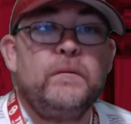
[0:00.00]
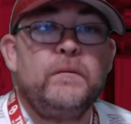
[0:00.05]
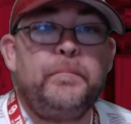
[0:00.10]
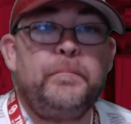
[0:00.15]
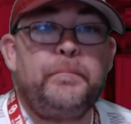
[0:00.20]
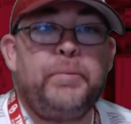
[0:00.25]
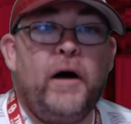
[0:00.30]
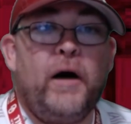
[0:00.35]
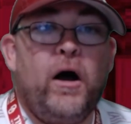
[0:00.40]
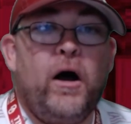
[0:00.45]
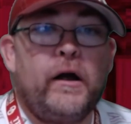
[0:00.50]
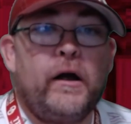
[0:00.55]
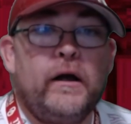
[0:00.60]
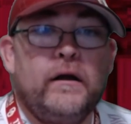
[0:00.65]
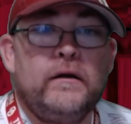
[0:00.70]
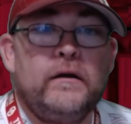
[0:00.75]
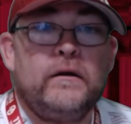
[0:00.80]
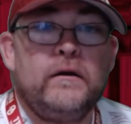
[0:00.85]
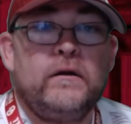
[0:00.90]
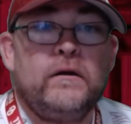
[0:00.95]
Part,
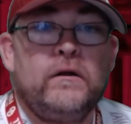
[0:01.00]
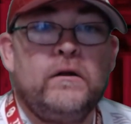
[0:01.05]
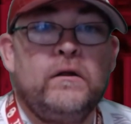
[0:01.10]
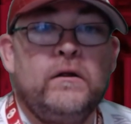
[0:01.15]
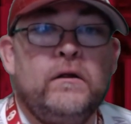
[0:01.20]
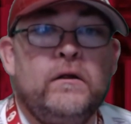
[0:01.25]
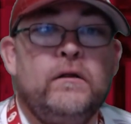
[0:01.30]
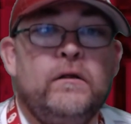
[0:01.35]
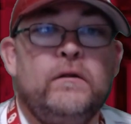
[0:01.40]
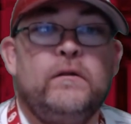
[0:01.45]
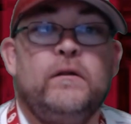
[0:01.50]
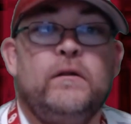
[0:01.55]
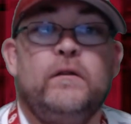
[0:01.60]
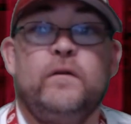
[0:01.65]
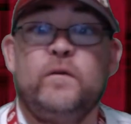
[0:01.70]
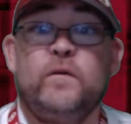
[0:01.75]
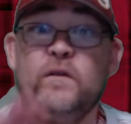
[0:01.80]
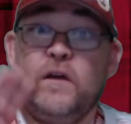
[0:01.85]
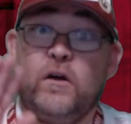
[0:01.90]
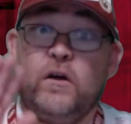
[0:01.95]

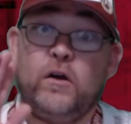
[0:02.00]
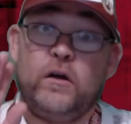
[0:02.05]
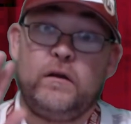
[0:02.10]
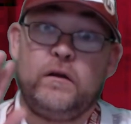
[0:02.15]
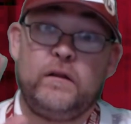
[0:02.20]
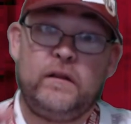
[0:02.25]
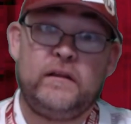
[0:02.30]
or at